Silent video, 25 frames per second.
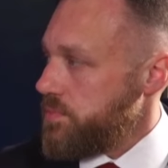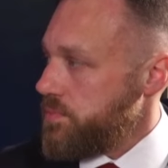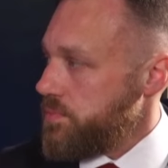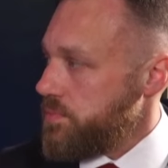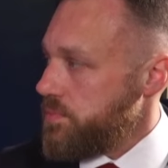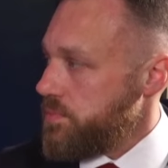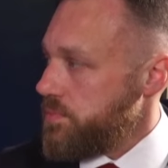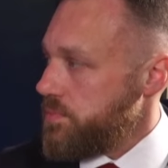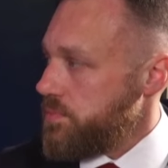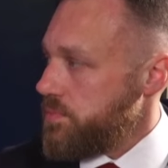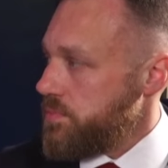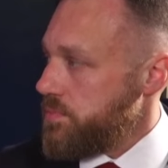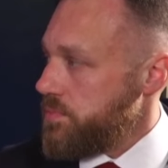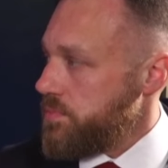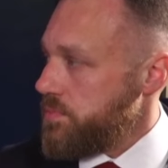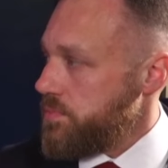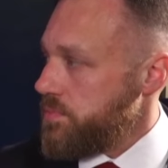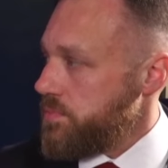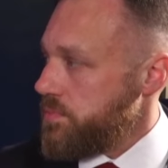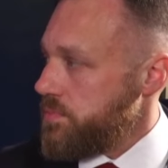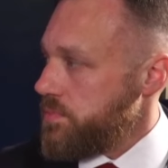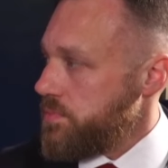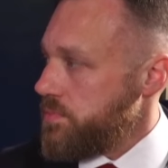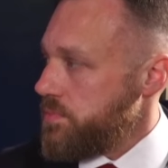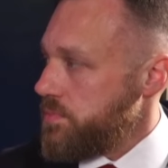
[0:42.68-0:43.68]

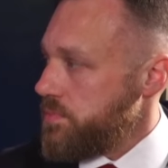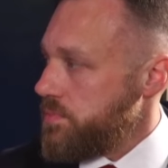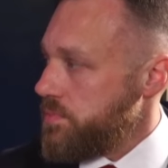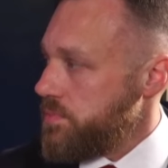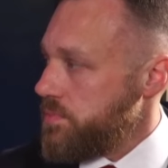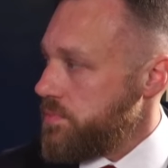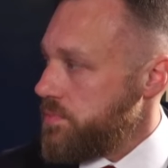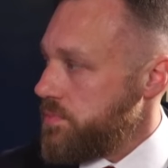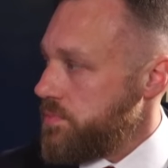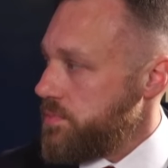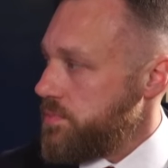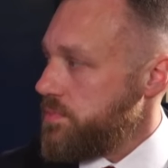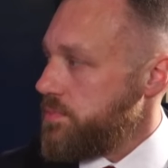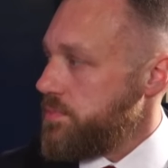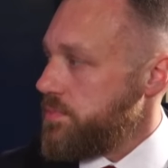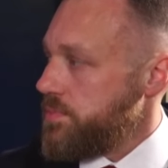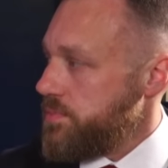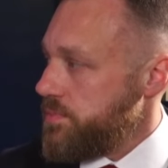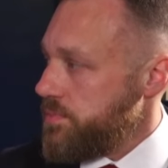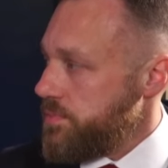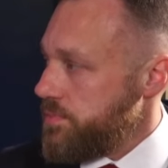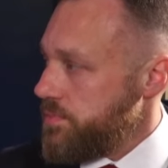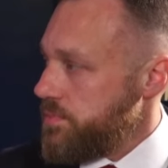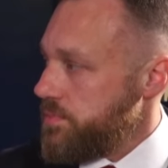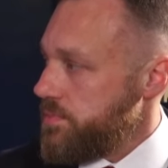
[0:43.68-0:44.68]

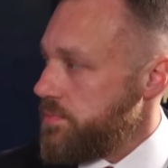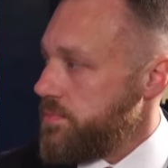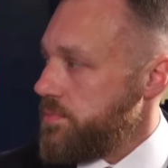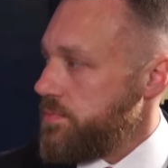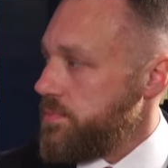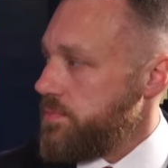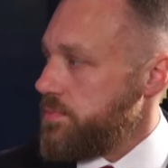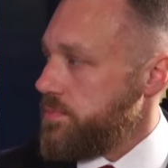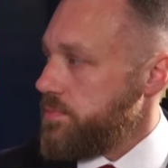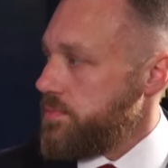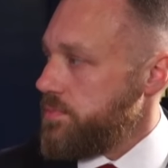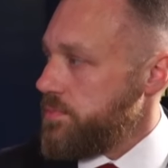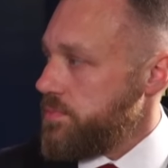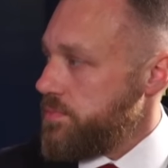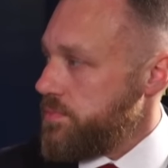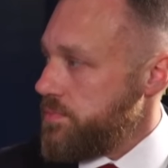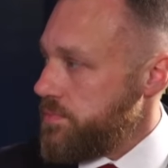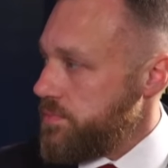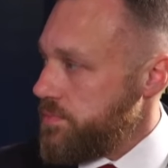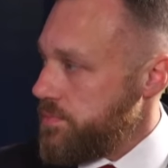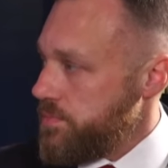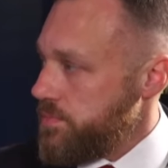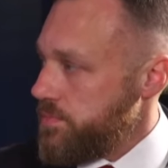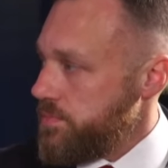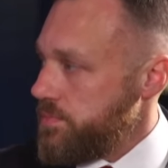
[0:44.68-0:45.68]

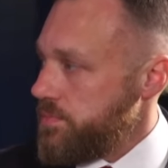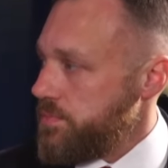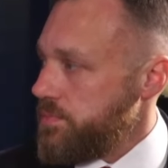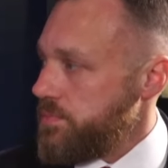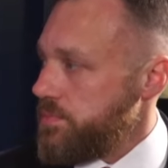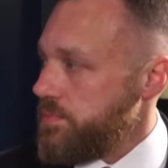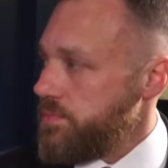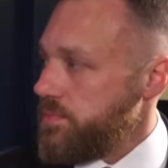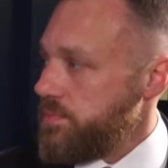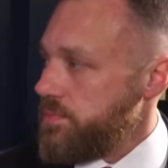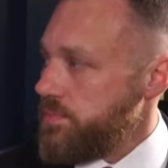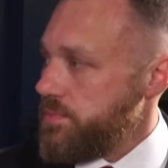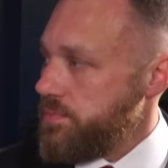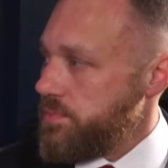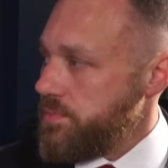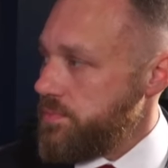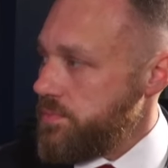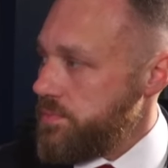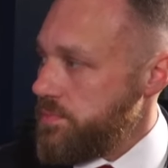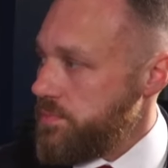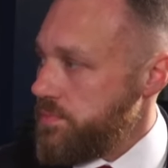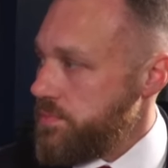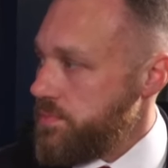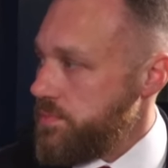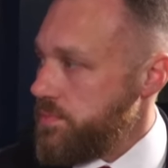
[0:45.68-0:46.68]

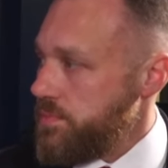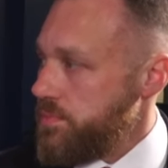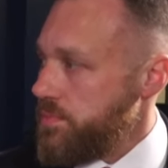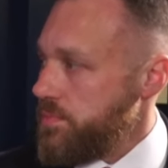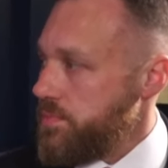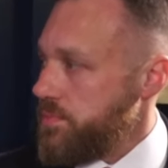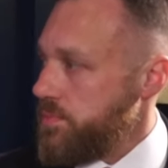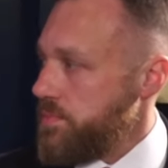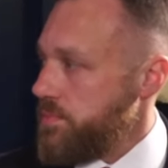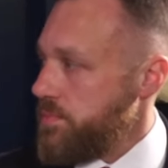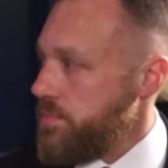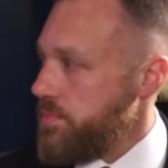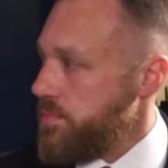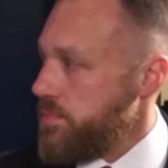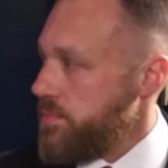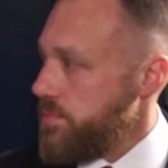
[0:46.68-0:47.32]
(silent)